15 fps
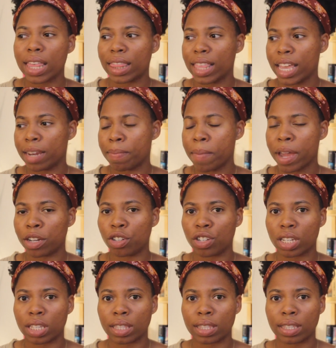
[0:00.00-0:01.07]
it
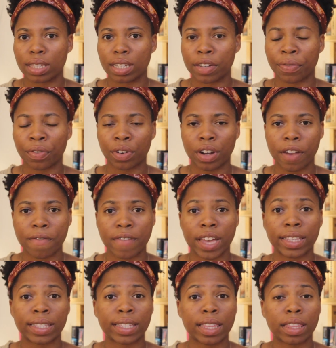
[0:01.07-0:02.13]
mentions different
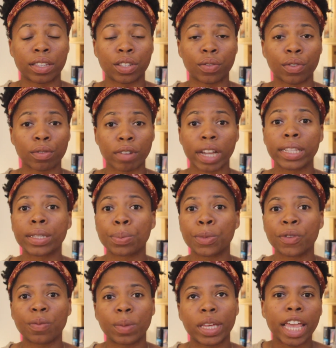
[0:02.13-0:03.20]
events in the civil rights
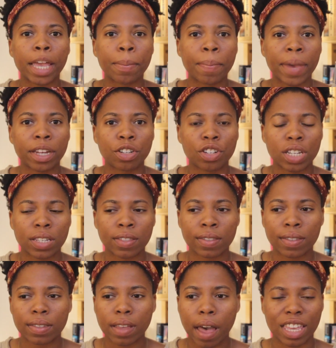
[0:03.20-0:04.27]
movement. It
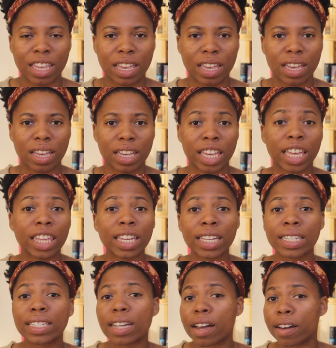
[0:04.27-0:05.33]
mentions the
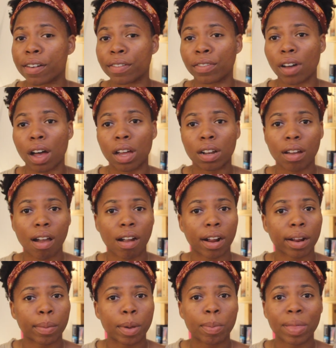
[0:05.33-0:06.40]
killings of
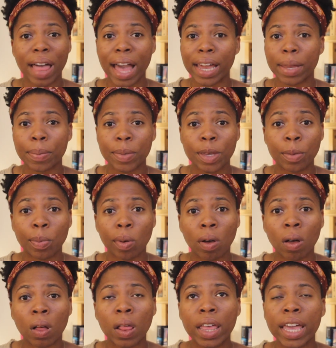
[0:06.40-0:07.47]
unarmed Black
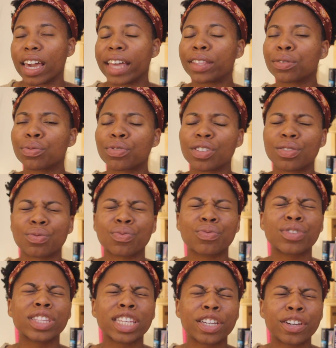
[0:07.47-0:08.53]
people. It's
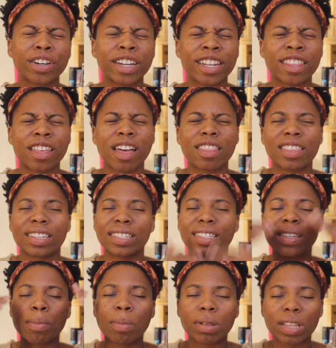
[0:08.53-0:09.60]
just really good. The
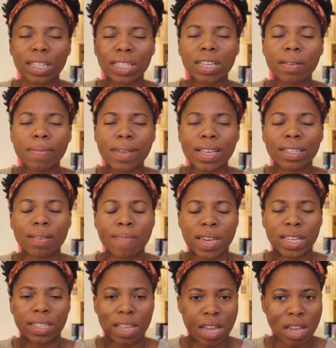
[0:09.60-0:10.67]
symbolism is
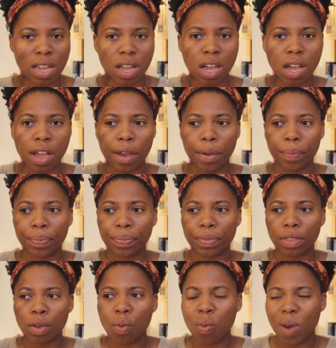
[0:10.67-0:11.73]
amazing.
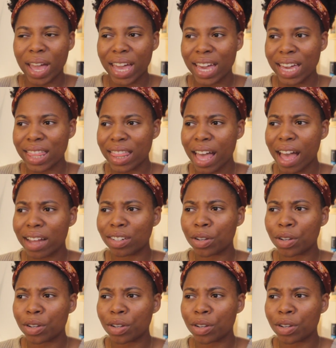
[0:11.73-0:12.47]
The way that